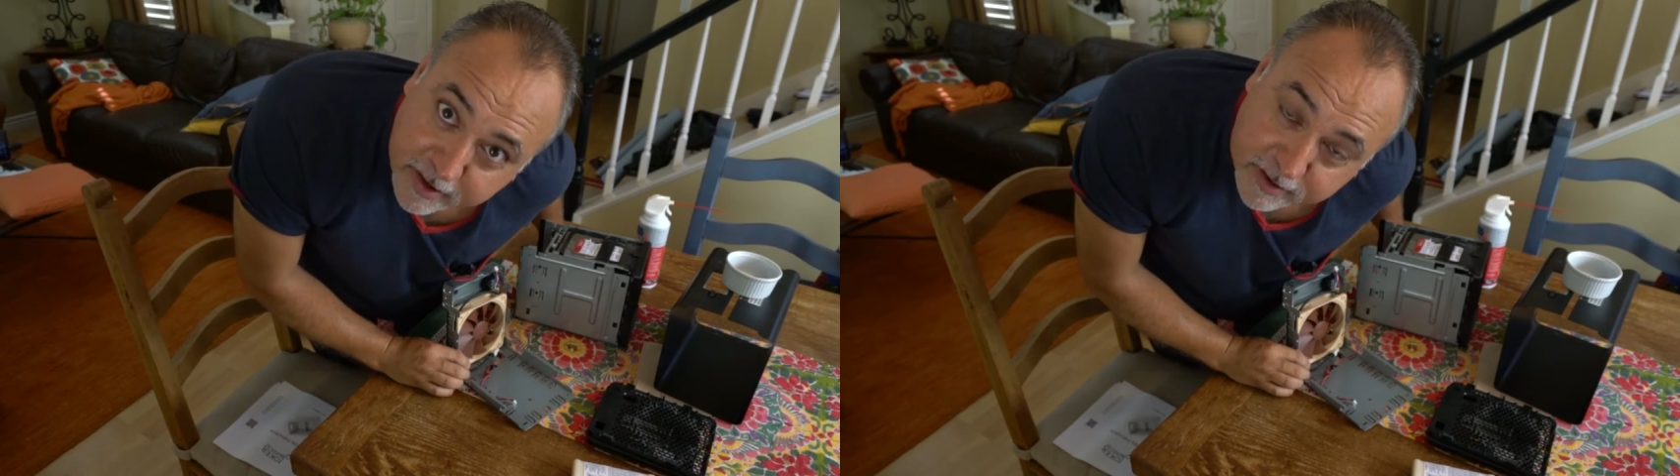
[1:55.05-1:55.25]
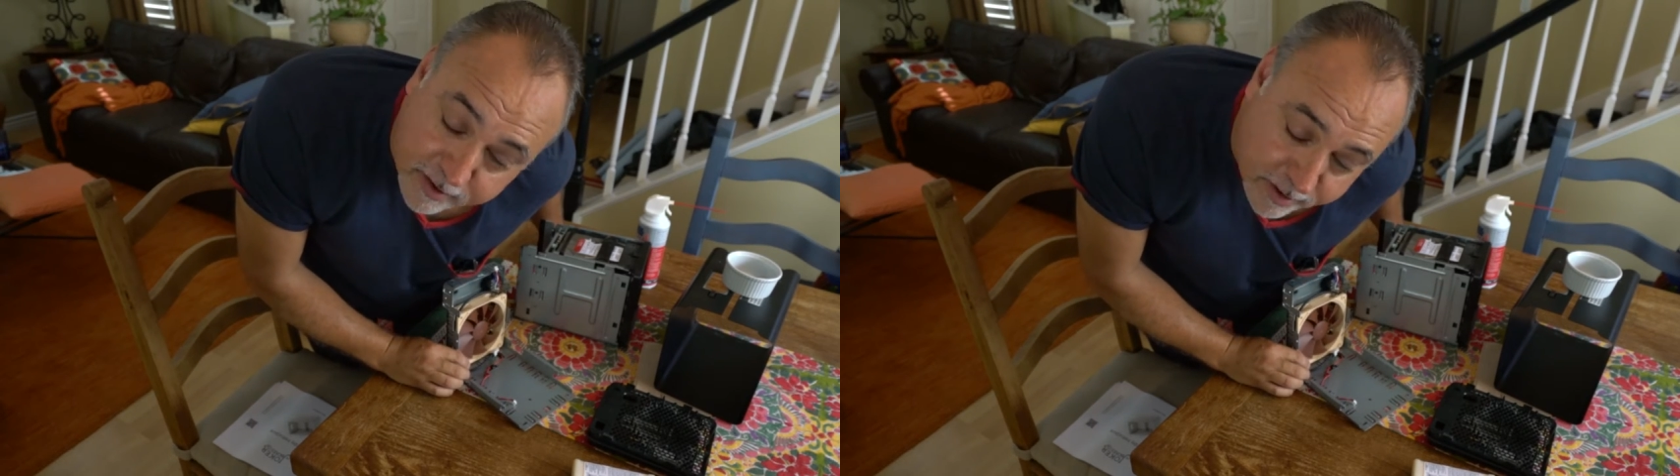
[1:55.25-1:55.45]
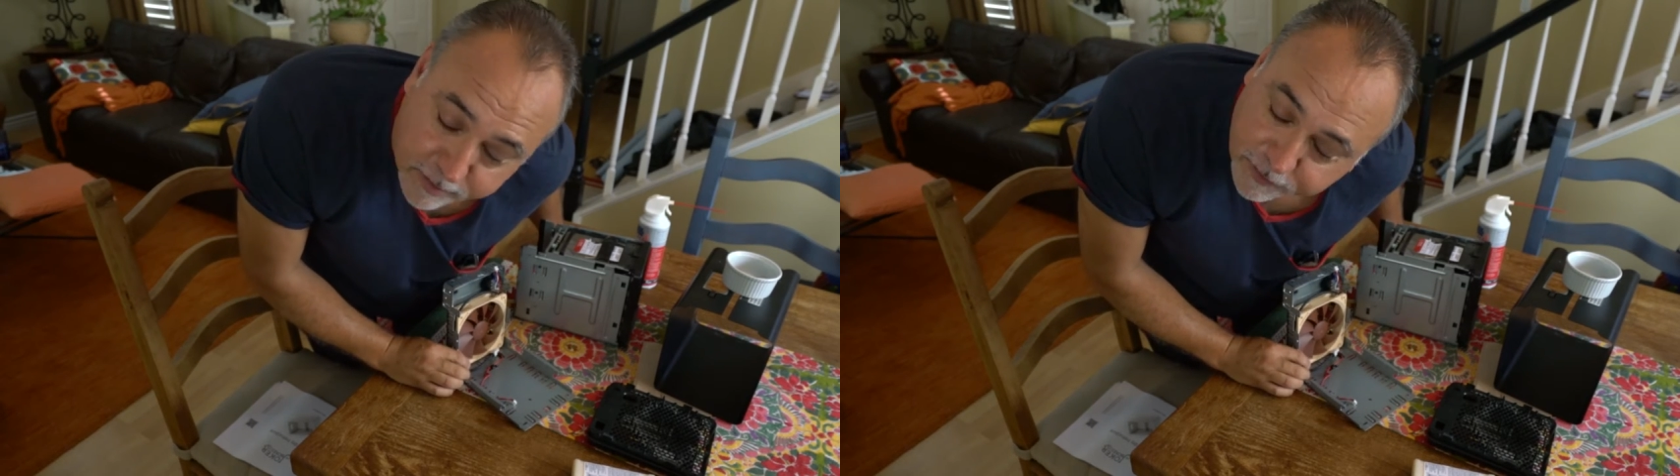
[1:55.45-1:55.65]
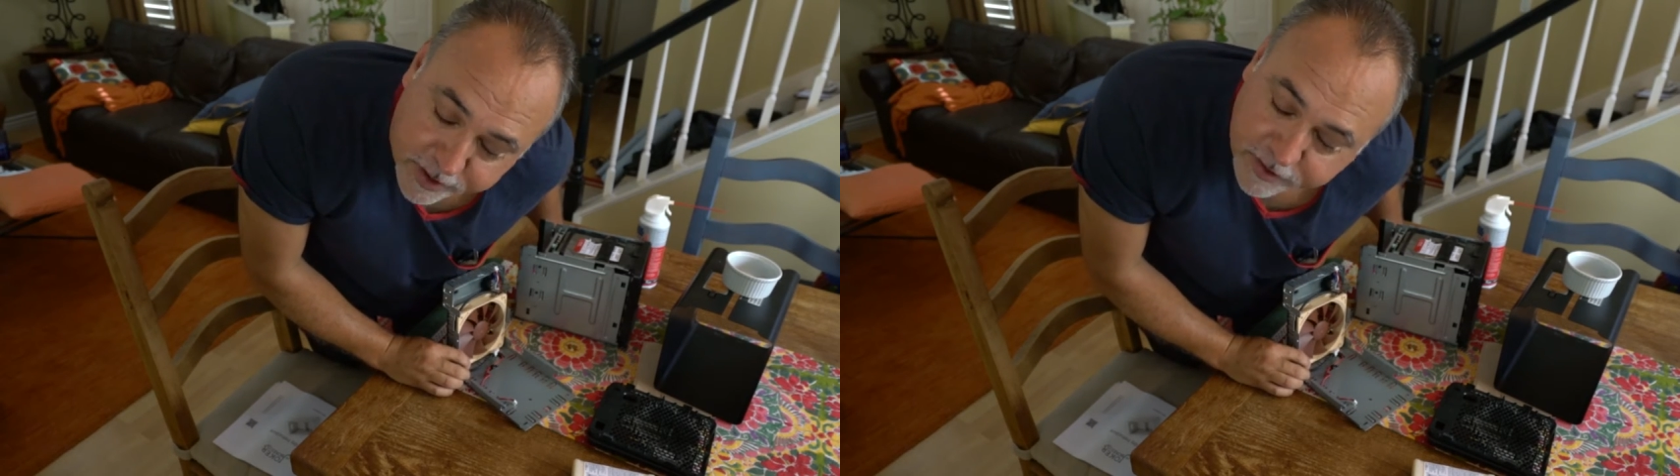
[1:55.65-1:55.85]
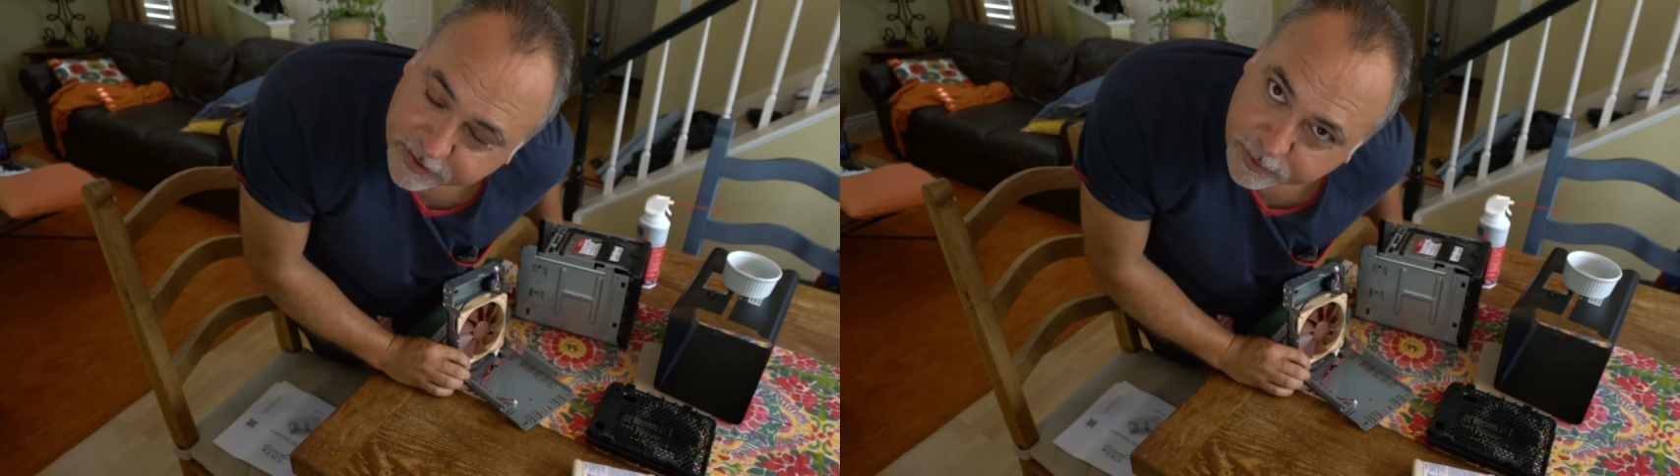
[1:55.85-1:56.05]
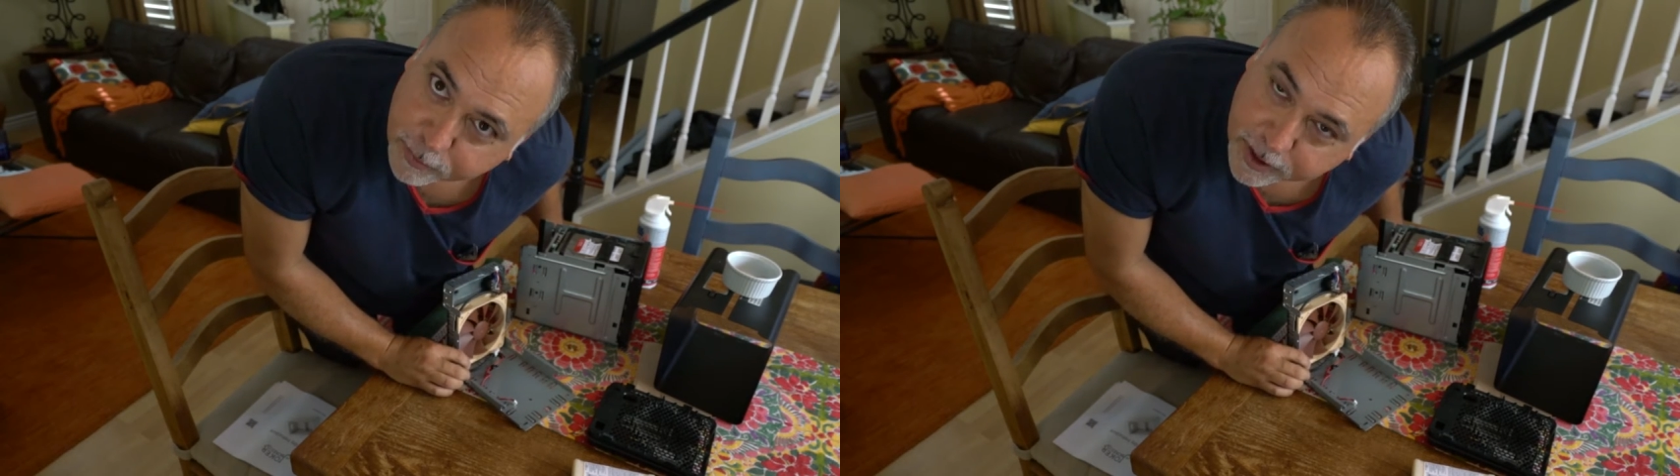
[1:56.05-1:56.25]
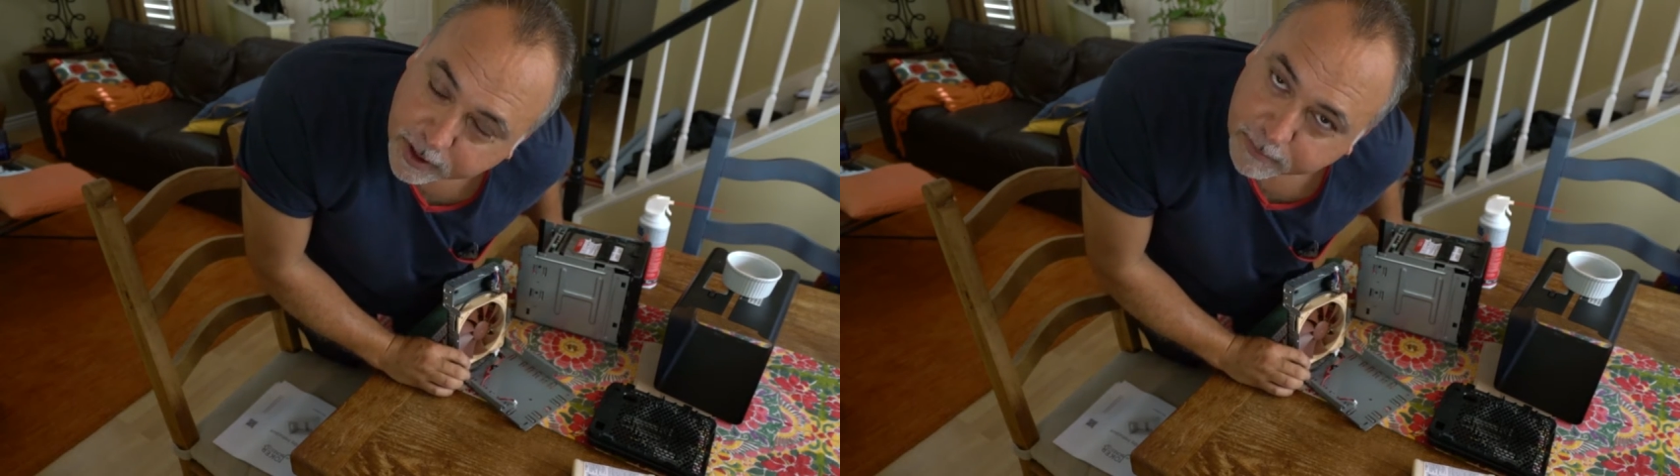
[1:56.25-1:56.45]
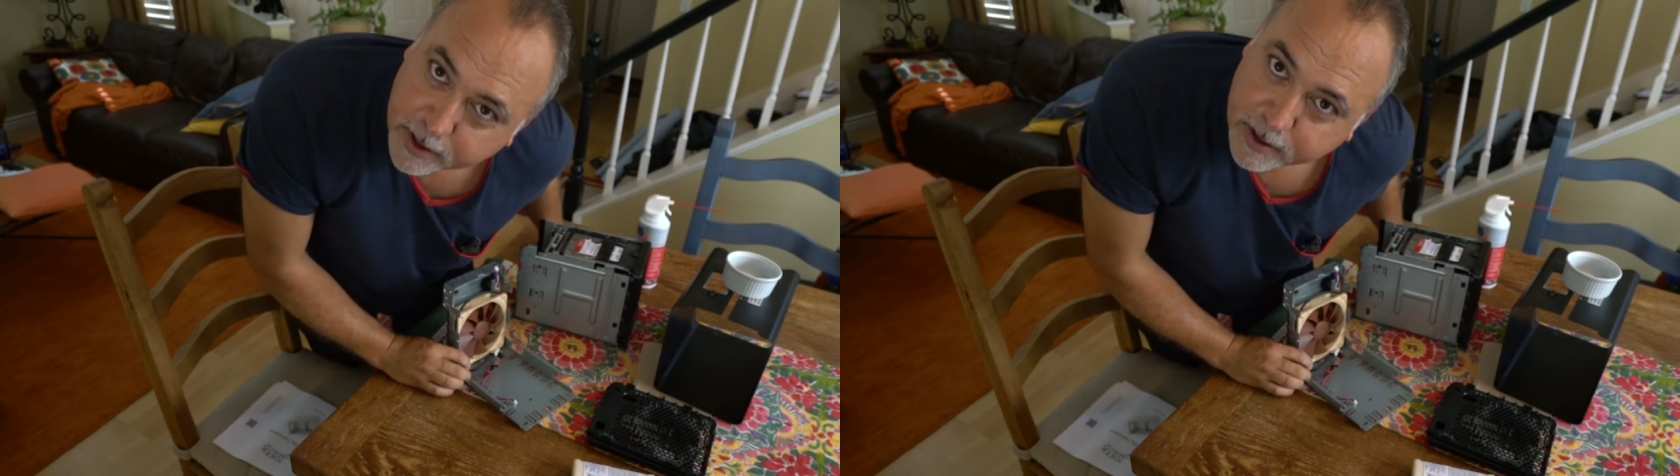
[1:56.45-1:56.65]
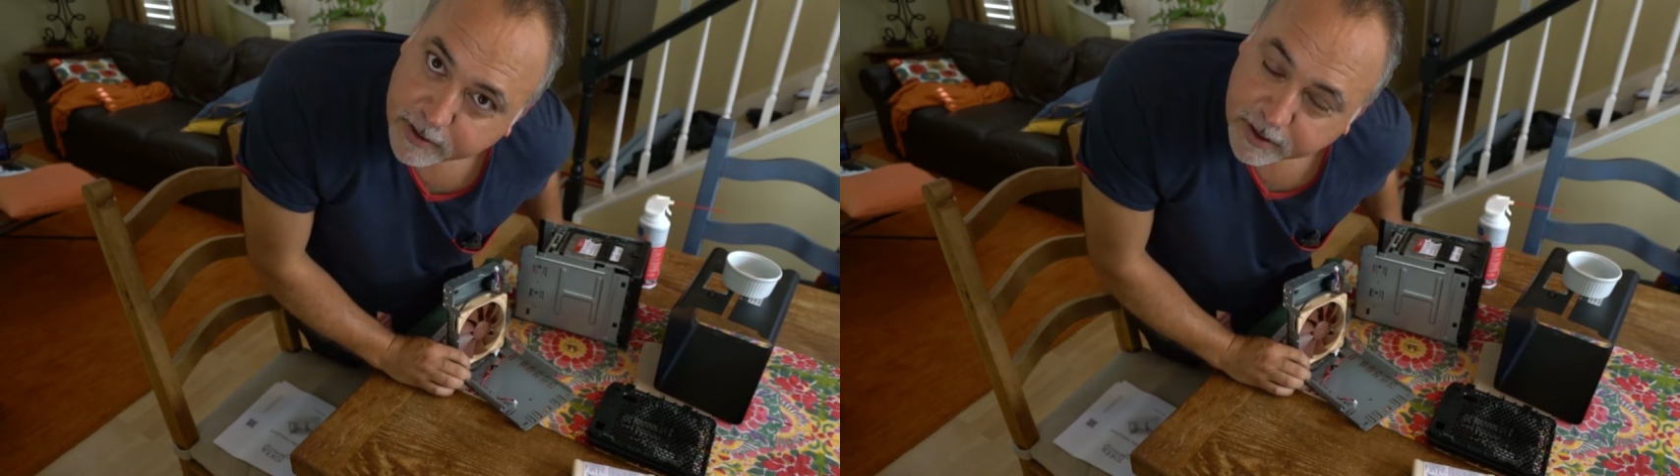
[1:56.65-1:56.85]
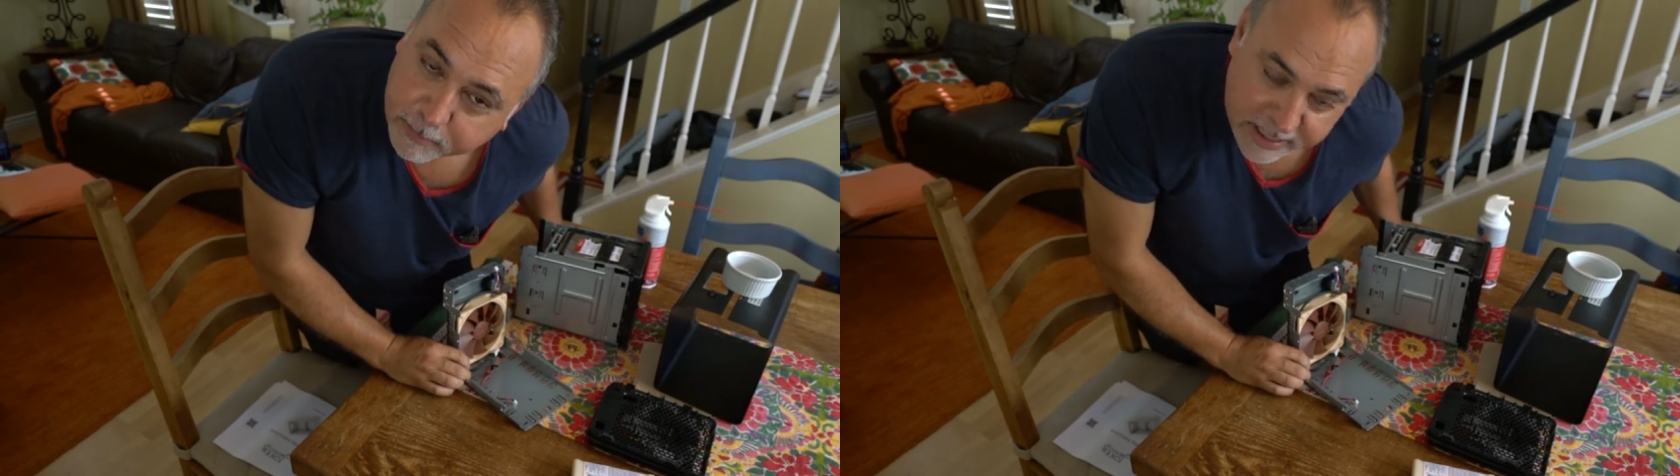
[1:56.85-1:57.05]
so I'll finish this one up.
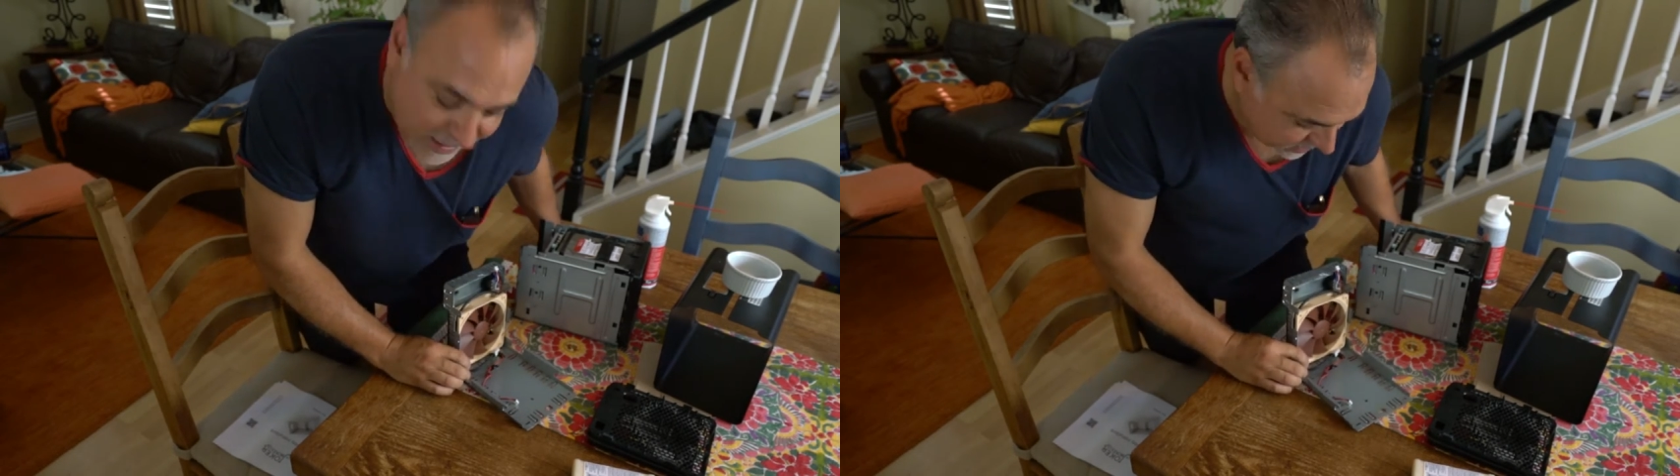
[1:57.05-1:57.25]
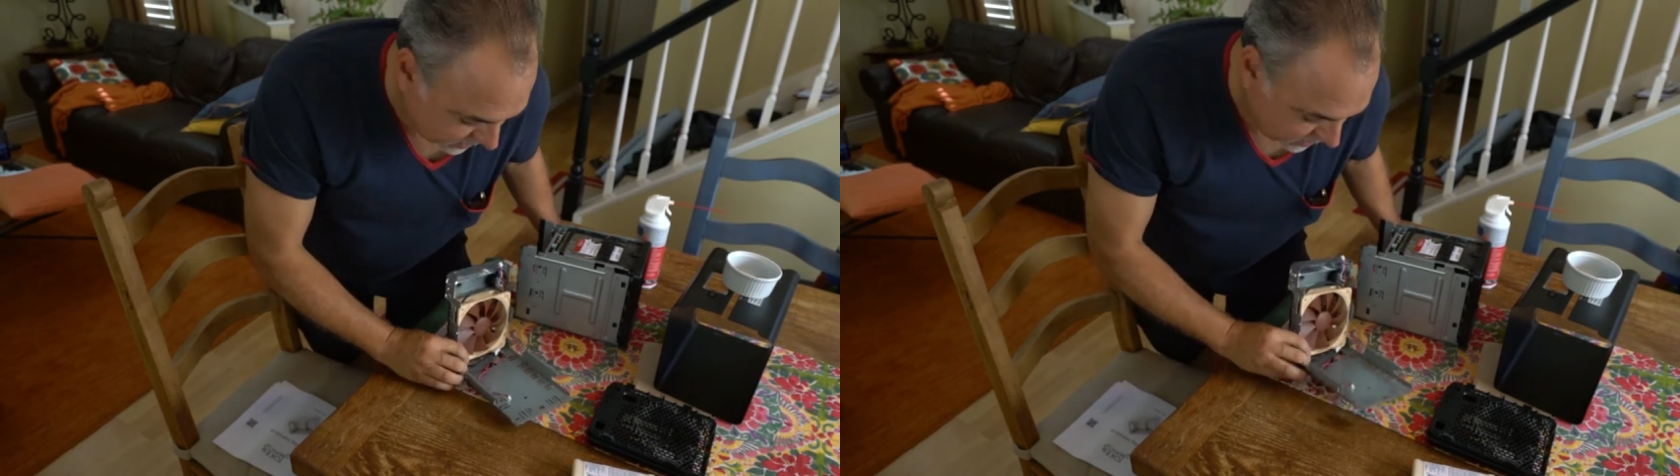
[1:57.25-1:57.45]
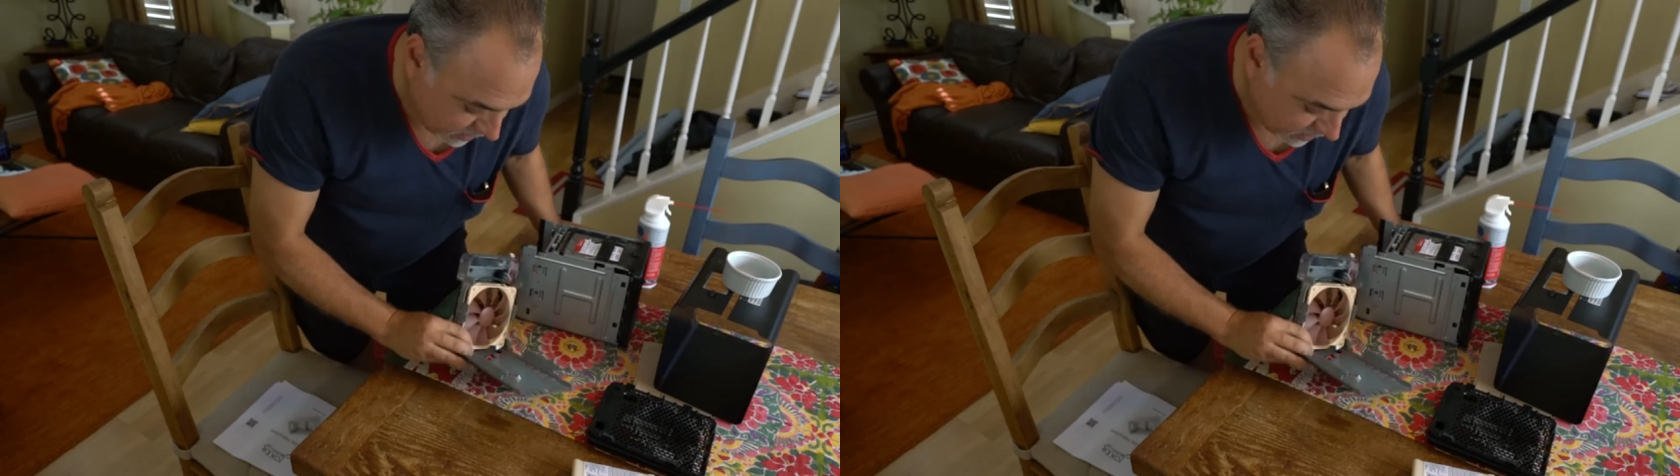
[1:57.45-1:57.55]
It'll be easy.